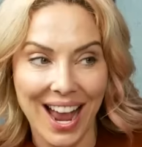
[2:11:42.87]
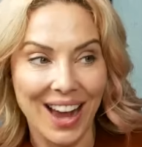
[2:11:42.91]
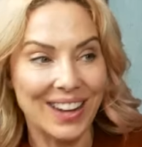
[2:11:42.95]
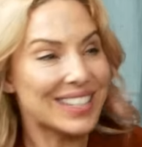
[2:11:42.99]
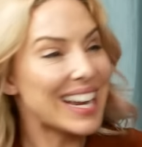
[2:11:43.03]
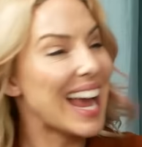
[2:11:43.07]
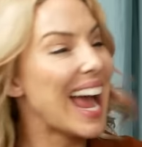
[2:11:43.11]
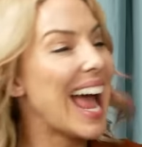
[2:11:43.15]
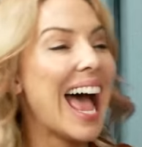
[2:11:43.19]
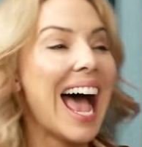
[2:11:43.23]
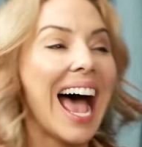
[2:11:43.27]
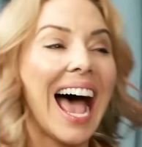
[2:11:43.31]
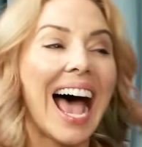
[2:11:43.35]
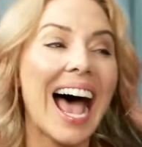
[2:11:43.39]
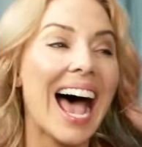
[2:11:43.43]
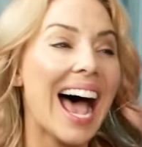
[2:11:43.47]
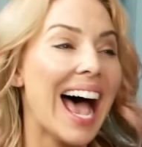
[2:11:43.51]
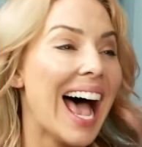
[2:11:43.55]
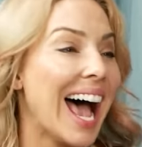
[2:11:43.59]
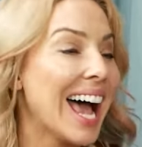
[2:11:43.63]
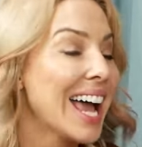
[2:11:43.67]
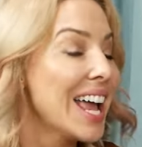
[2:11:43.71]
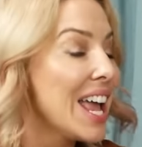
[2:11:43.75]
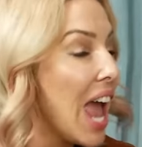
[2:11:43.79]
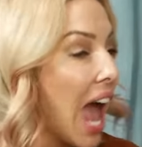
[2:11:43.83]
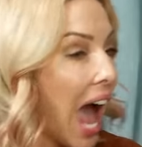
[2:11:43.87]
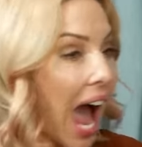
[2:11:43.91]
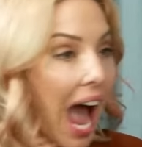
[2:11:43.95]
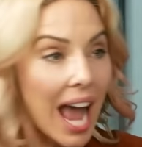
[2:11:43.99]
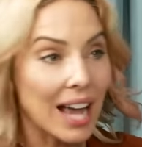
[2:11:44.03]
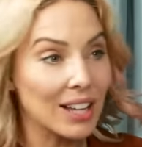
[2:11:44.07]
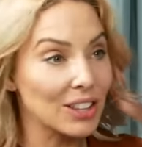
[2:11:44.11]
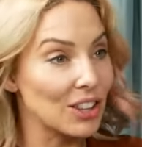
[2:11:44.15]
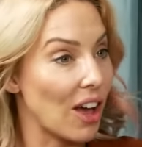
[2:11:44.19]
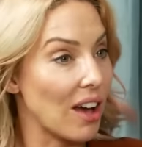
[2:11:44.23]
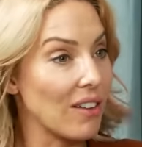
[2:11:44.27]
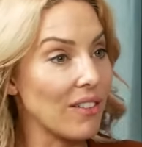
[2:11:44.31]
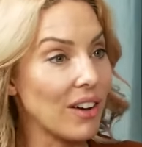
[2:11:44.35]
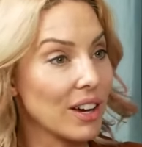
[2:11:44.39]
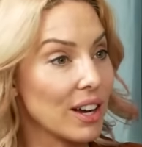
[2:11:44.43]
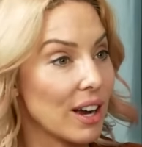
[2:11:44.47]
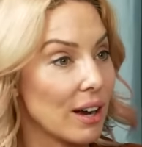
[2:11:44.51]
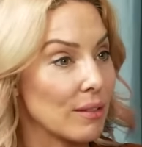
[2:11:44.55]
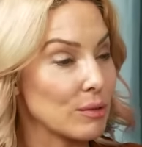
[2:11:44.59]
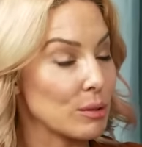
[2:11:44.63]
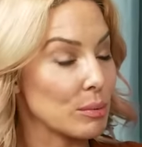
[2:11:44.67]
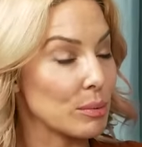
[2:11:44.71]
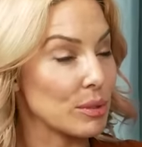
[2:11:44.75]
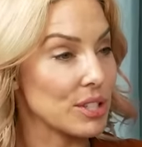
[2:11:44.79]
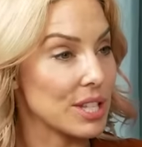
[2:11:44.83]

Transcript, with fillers: Oh, I love uncomfortable